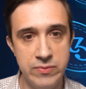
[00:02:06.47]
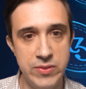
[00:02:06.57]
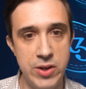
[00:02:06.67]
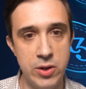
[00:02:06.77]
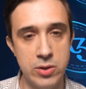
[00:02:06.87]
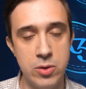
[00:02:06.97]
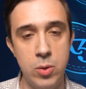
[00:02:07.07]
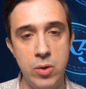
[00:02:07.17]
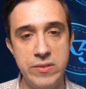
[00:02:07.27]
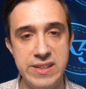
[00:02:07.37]
They're
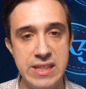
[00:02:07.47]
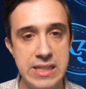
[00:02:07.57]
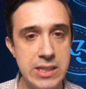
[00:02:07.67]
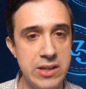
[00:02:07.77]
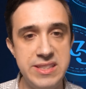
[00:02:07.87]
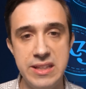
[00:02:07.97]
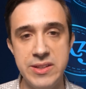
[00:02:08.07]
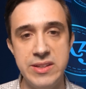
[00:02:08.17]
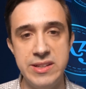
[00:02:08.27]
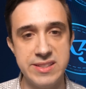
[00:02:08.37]
called the
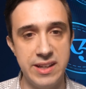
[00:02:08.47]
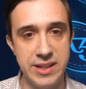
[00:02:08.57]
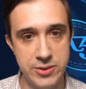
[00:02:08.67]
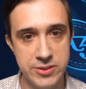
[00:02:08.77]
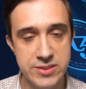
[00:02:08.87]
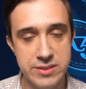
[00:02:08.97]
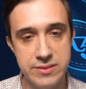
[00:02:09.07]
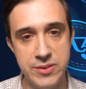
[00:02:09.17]
quintillion insiders.